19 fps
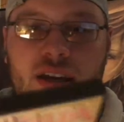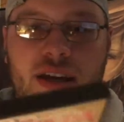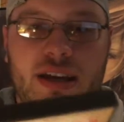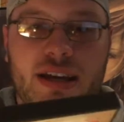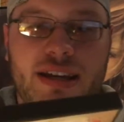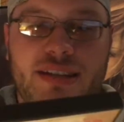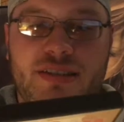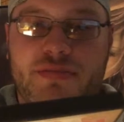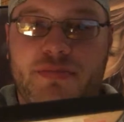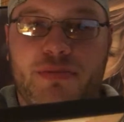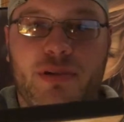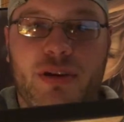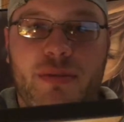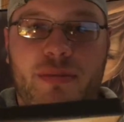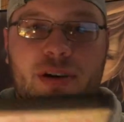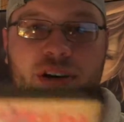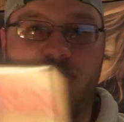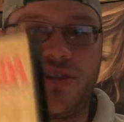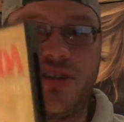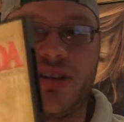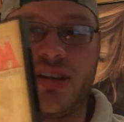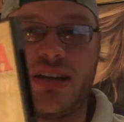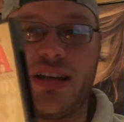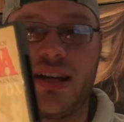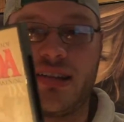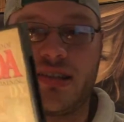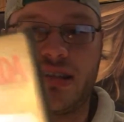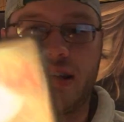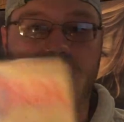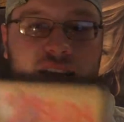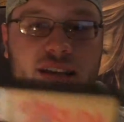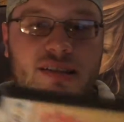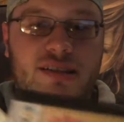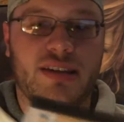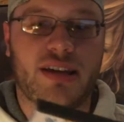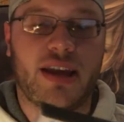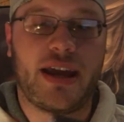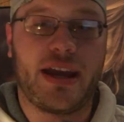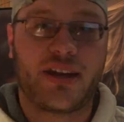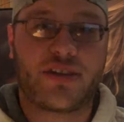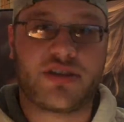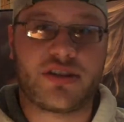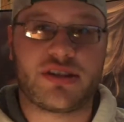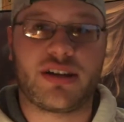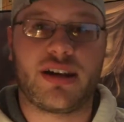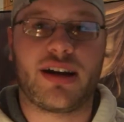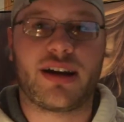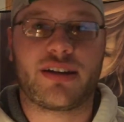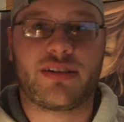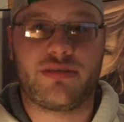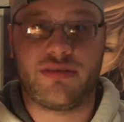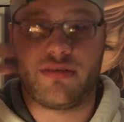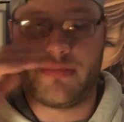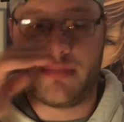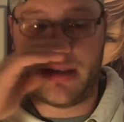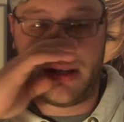it's pretty much a DS case, and I actually talked to him,